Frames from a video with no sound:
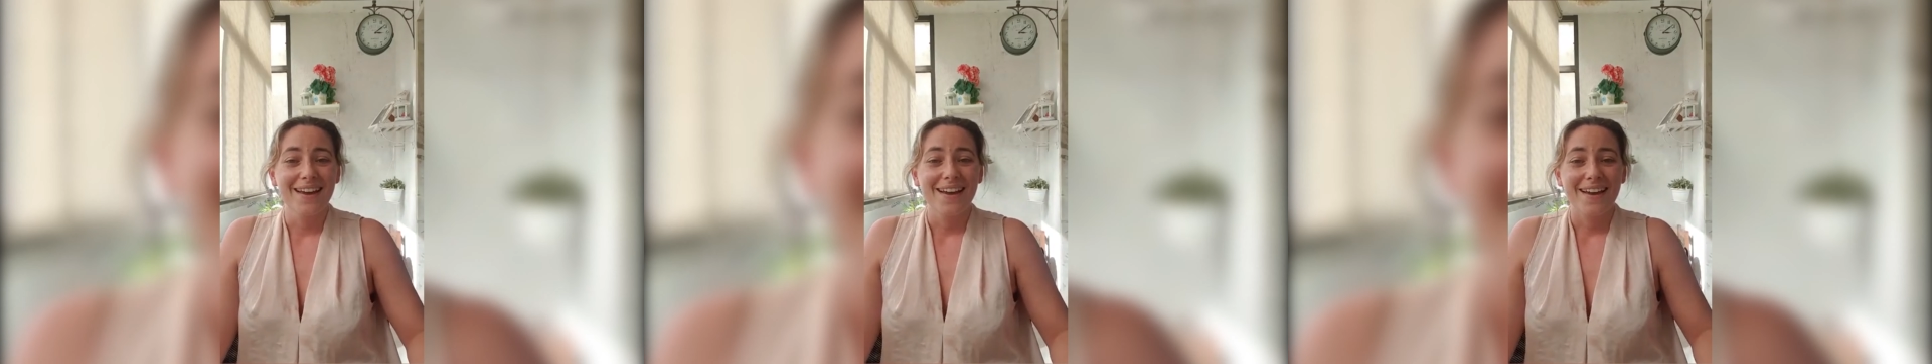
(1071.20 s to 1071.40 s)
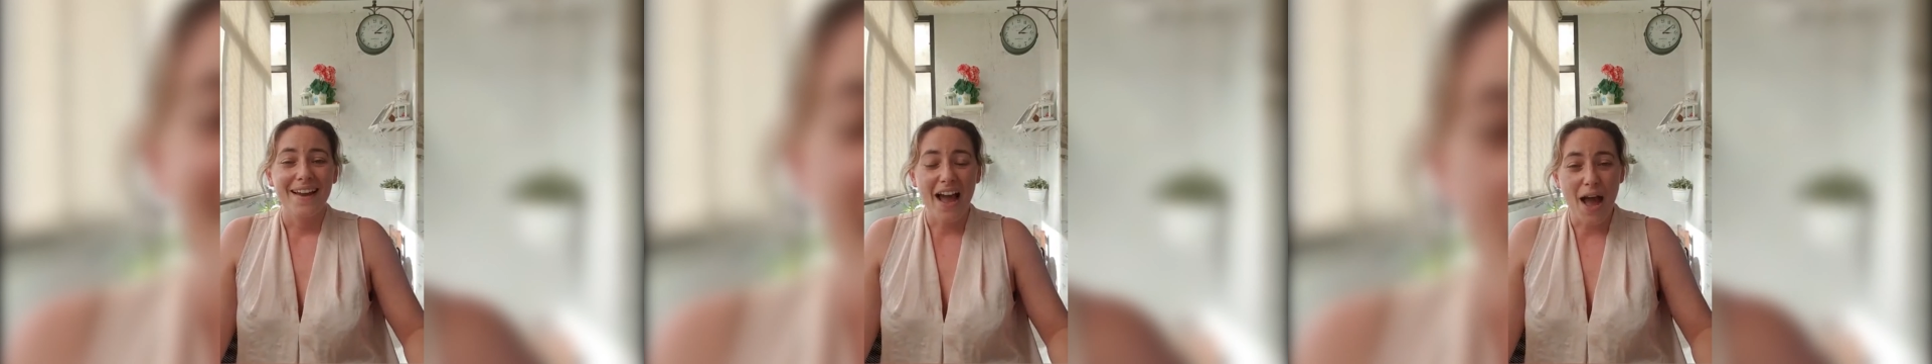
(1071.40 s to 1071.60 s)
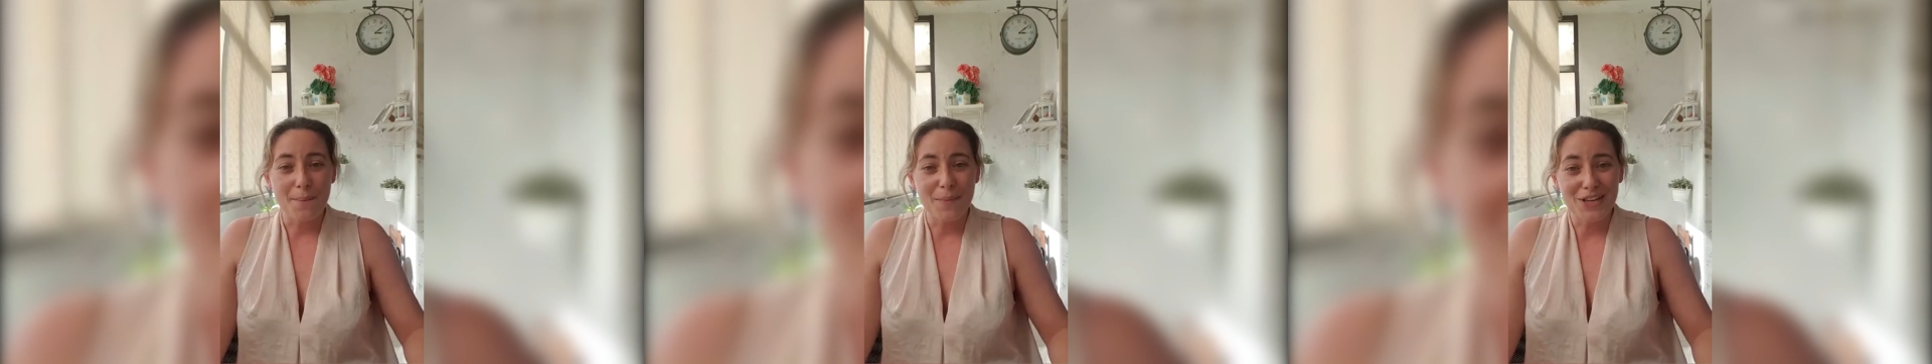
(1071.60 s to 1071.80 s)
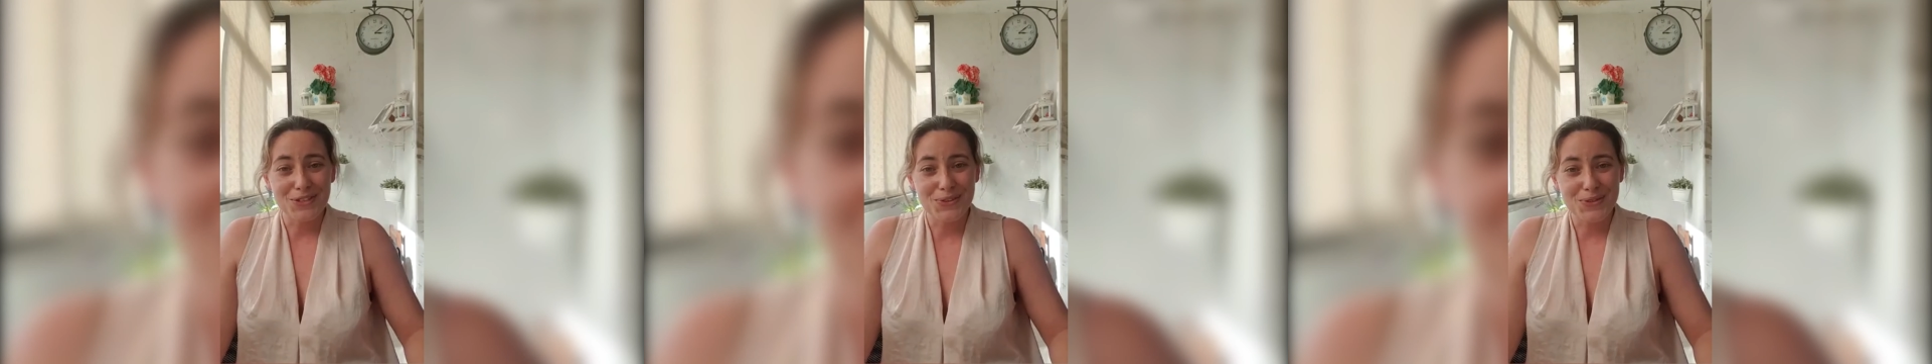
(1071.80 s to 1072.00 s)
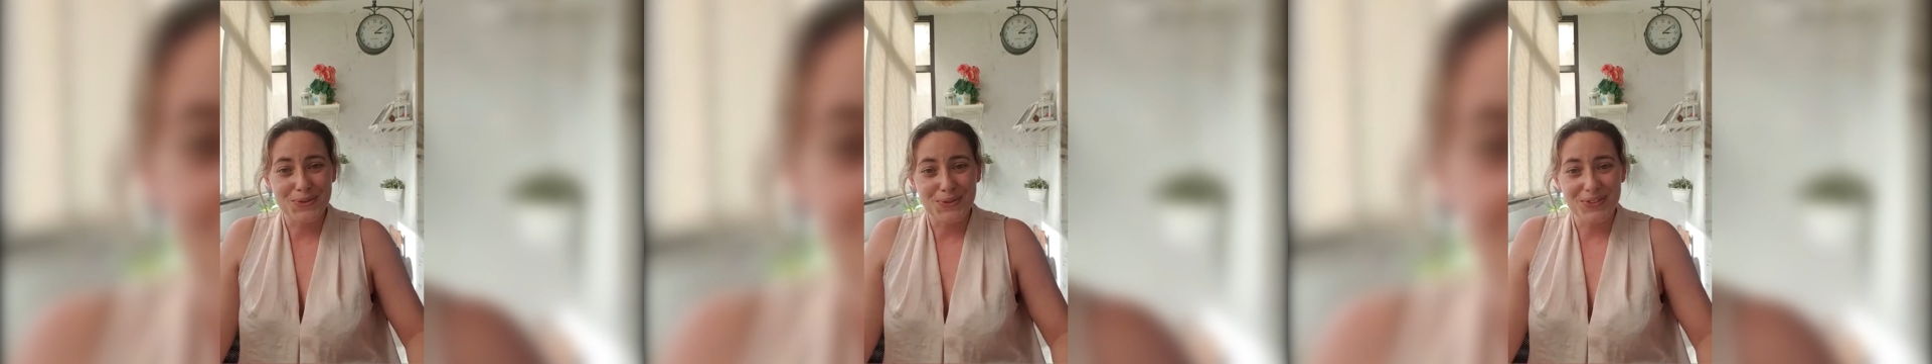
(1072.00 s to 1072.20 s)
coming
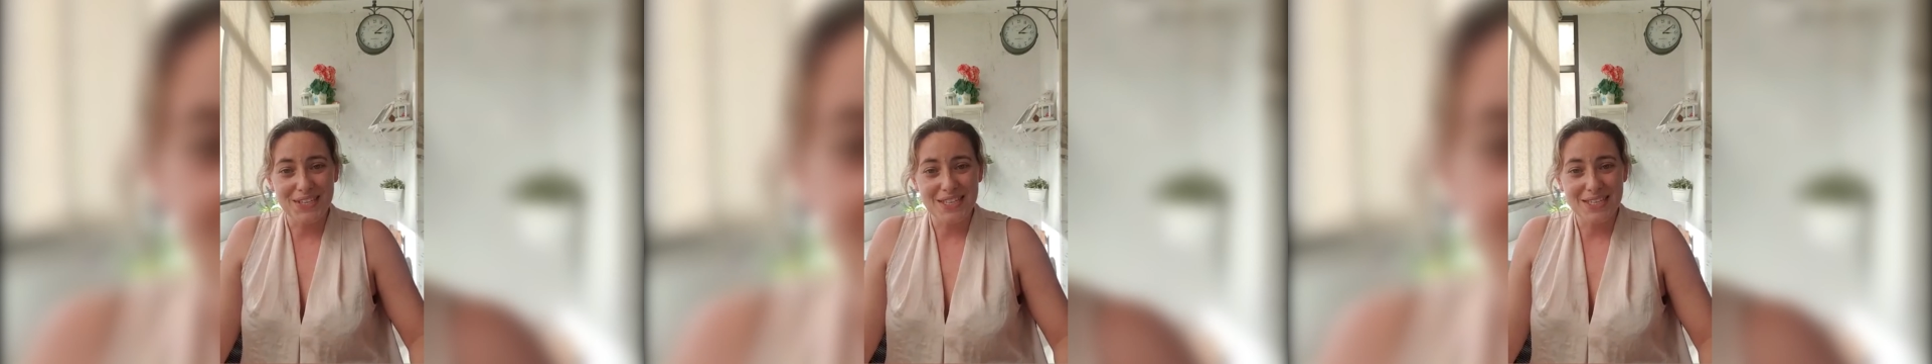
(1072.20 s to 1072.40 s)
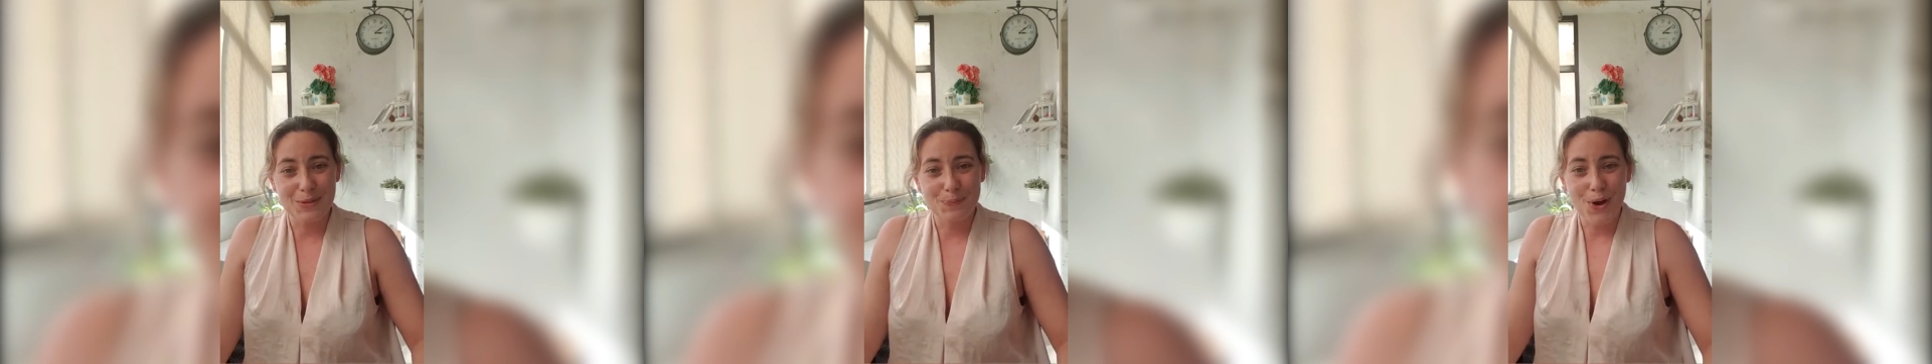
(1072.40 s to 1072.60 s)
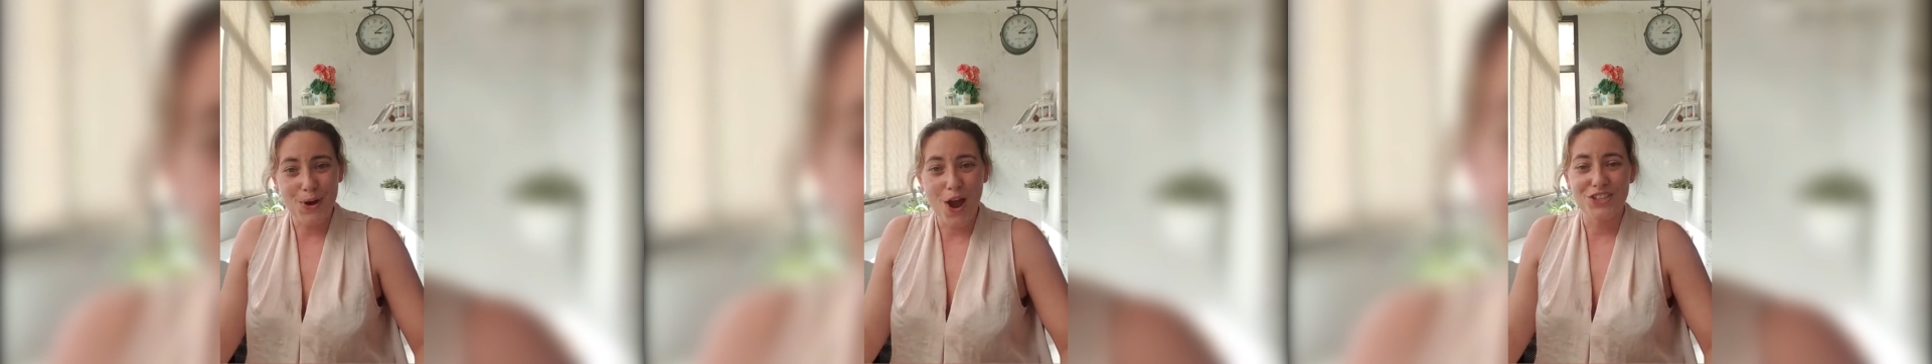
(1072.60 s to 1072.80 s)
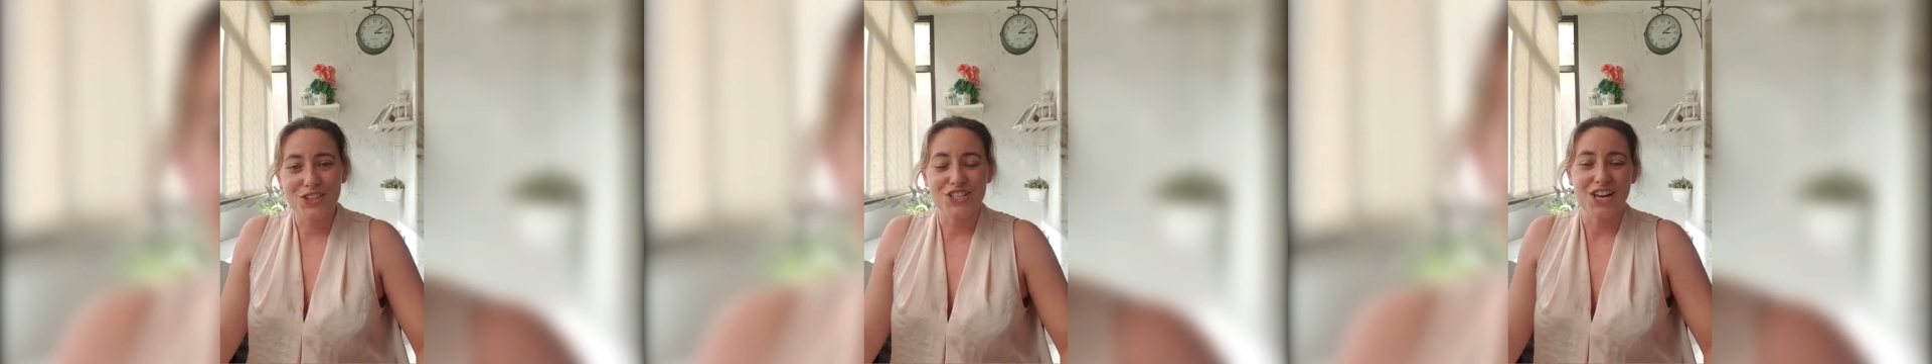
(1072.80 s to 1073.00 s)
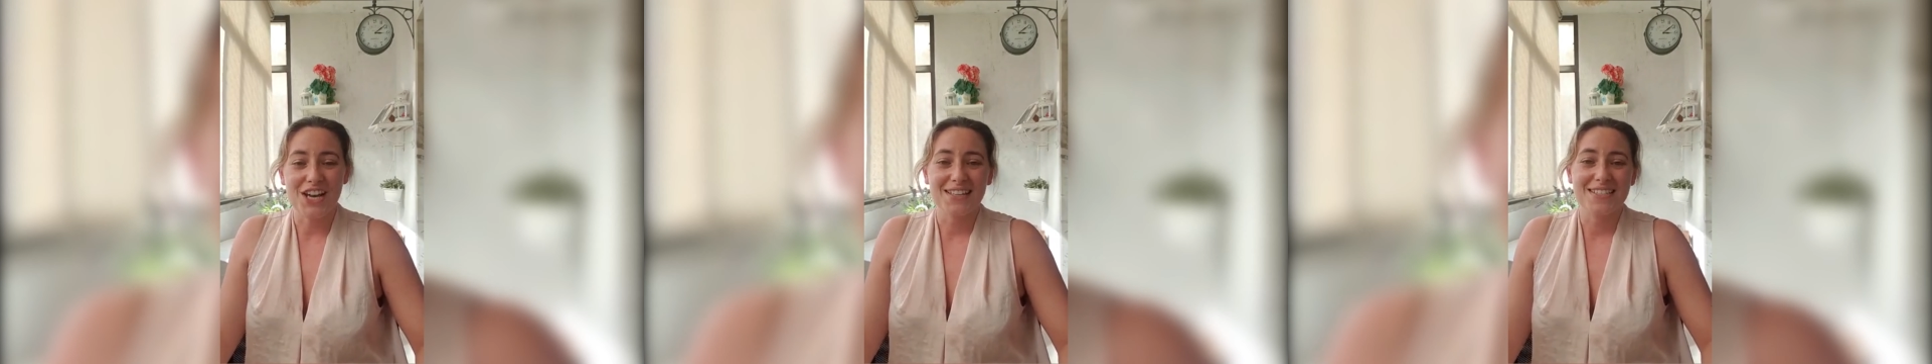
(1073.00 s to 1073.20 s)
to this
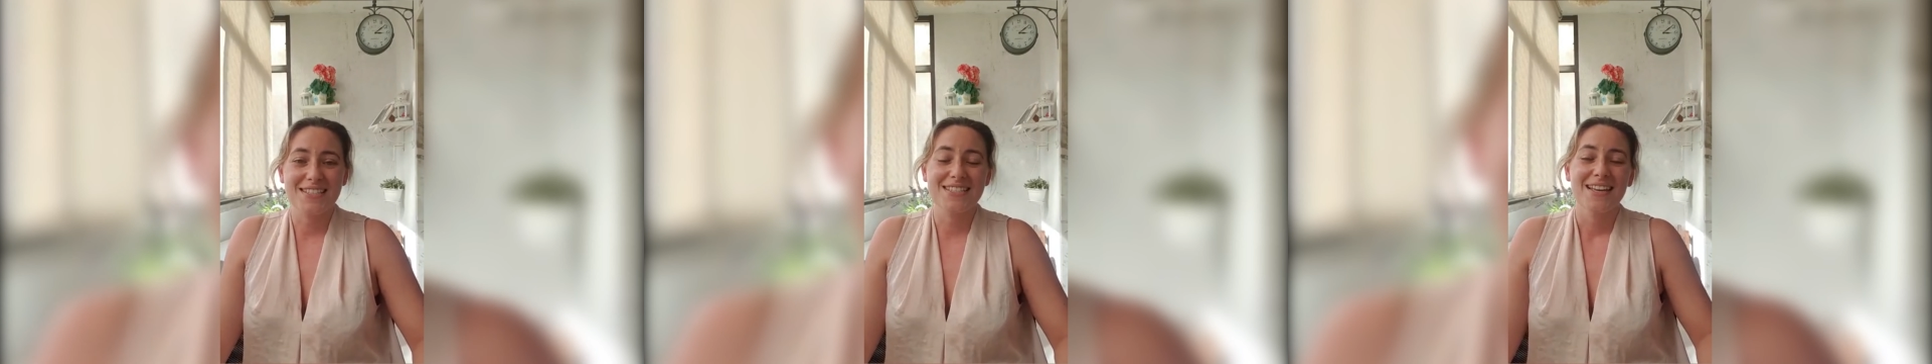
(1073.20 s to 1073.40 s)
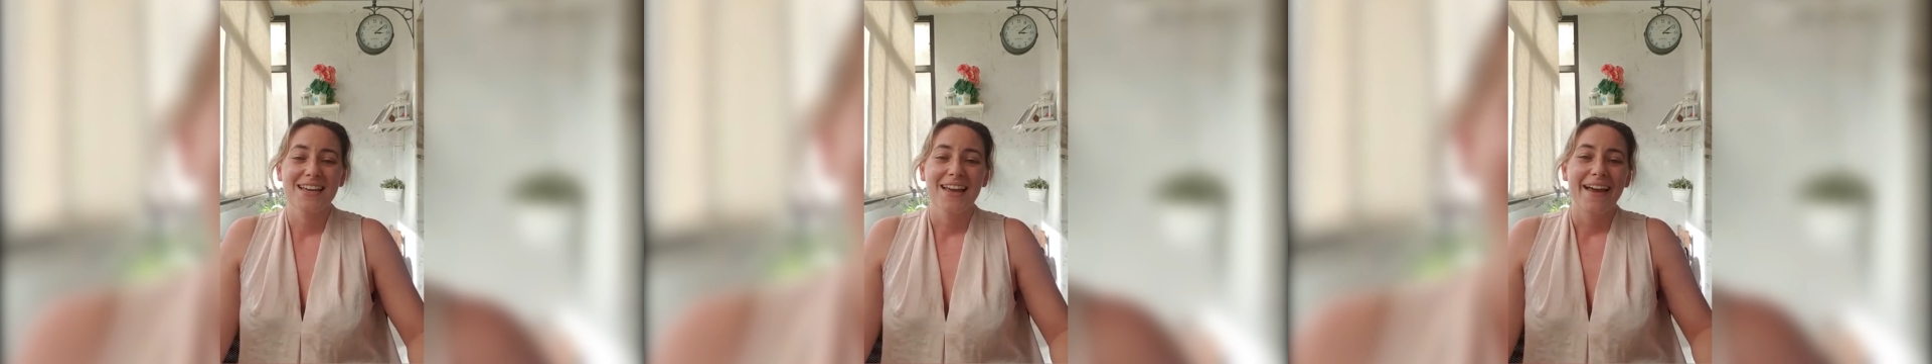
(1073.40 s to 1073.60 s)
project,